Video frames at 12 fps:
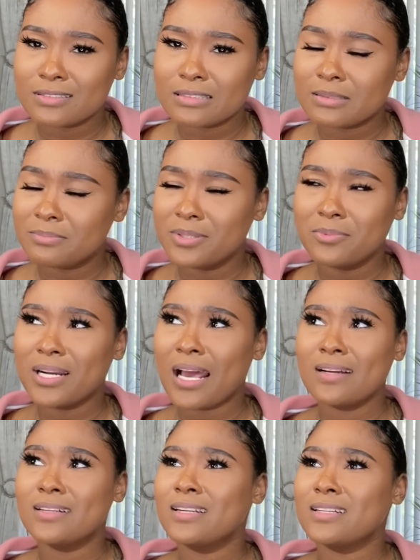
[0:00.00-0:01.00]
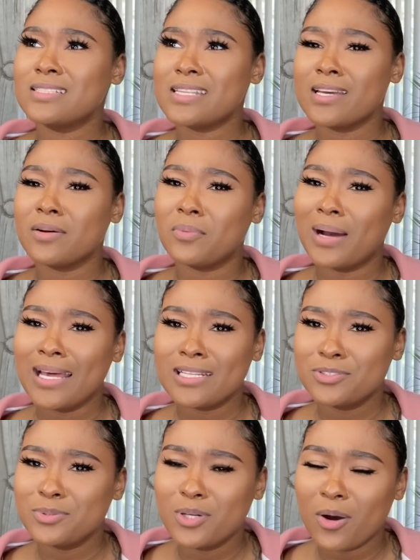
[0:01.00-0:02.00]
But what I couldn't understand, why
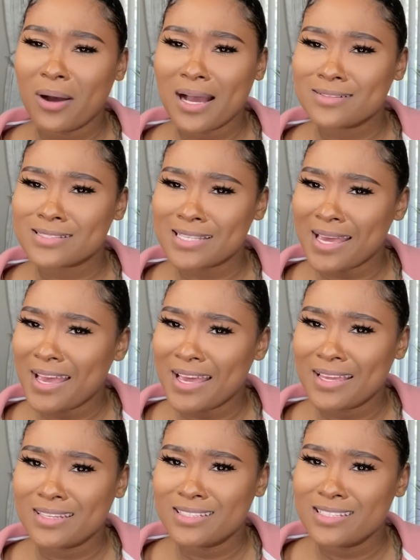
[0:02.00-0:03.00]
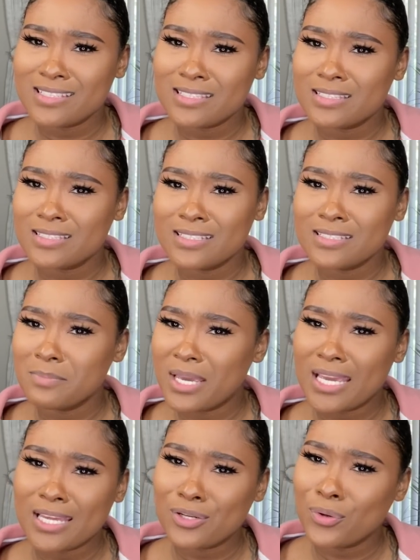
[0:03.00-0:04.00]
did you go outside this
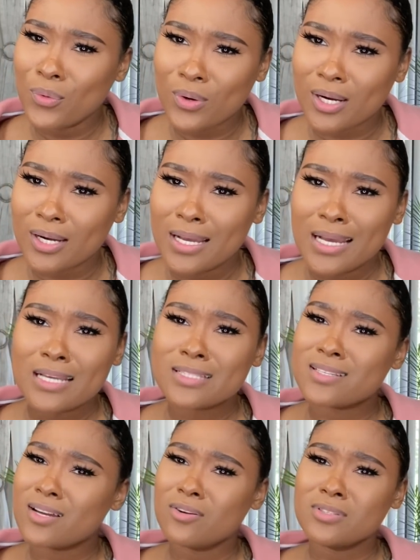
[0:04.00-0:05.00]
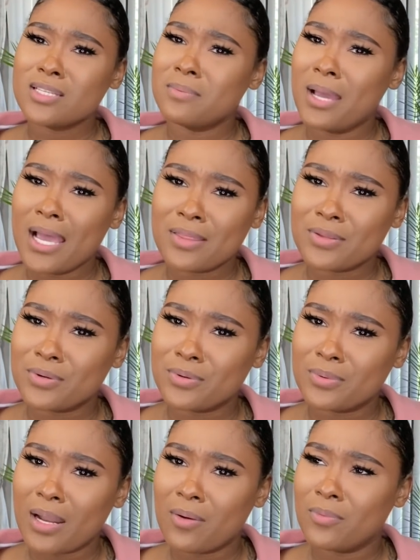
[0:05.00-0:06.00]
man's door to go to the
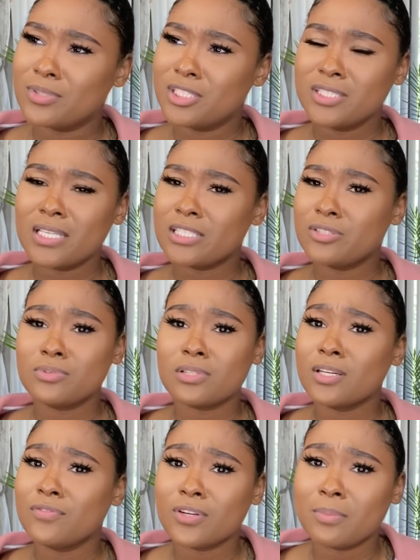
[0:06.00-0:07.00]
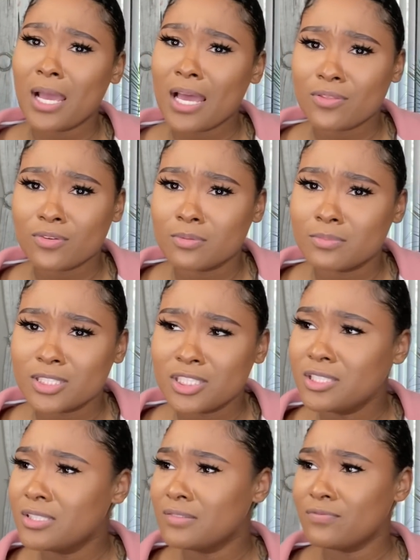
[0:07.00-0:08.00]
bathroom? Like, she said she was looking for the bathroom, but she
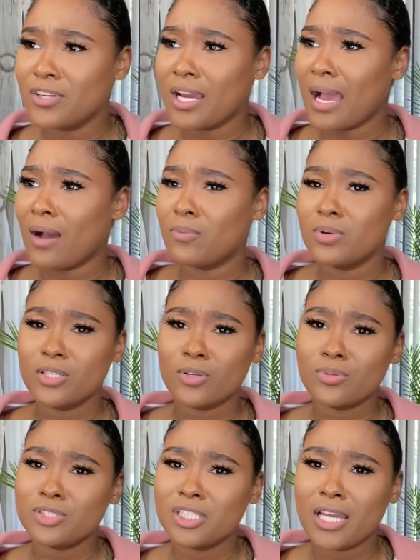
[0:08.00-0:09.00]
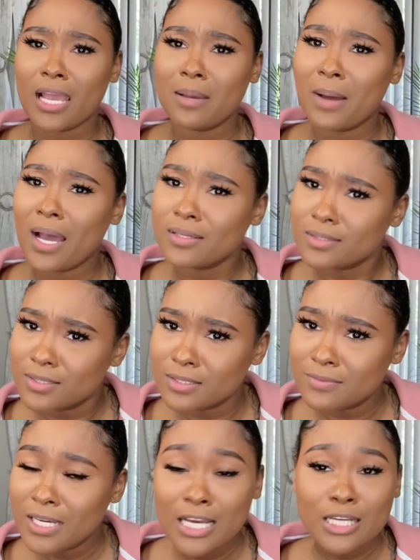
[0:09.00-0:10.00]
couldn't figure out what door she came out
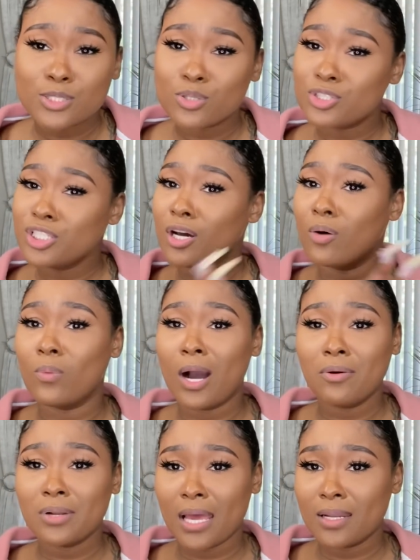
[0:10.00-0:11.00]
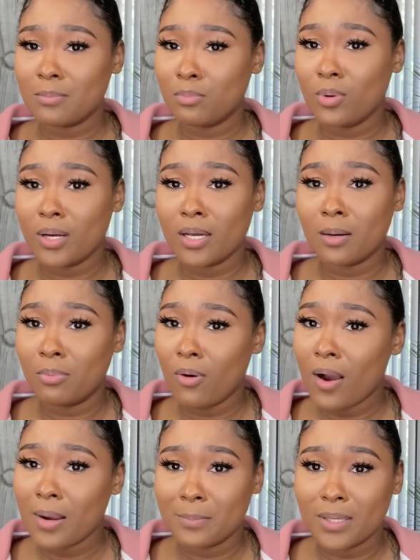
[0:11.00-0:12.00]
of. So she done walked out the boy
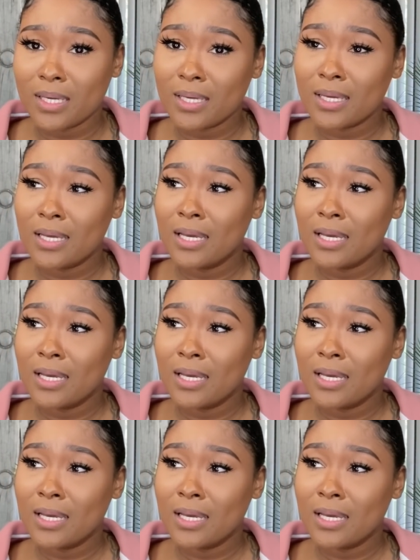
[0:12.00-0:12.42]
apartment,